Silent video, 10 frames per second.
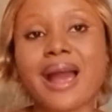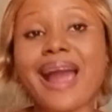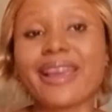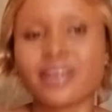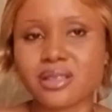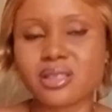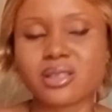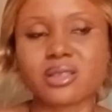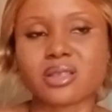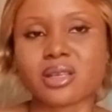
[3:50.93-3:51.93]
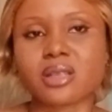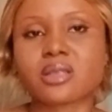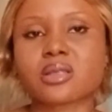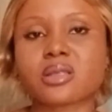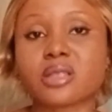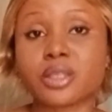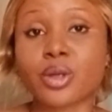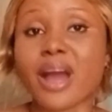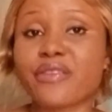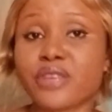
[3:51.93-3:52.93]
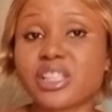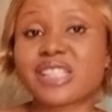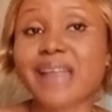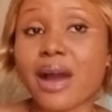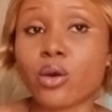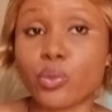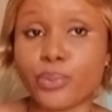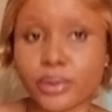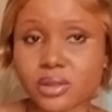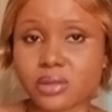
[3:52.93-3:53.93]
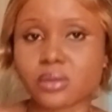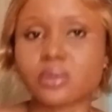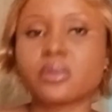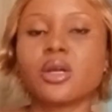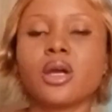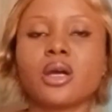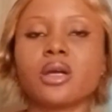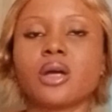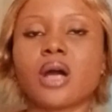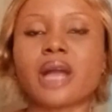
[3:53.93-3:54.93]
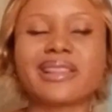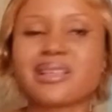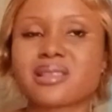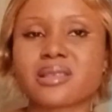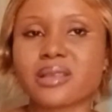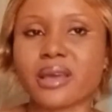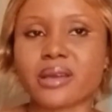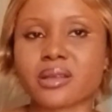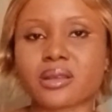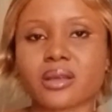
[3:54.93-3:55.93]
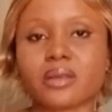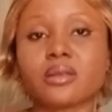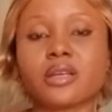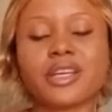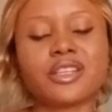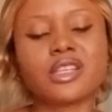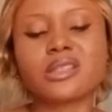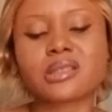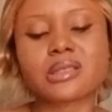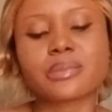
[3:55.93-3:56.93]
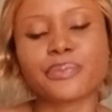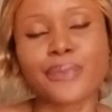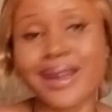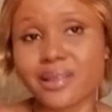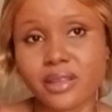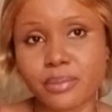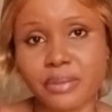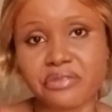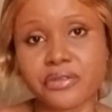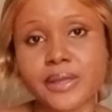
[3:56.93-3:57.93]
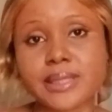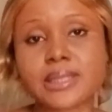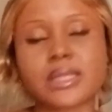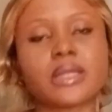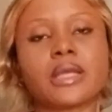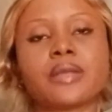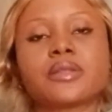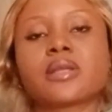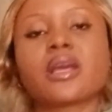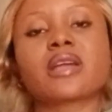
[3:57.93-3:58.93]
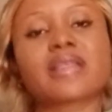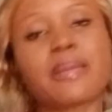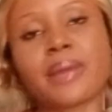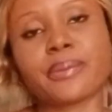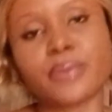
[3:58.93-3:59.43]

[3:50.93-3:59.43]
I continued using it till I finished that whole bottle. I didn't see anything. It didn't brighten my face. It didn't clear my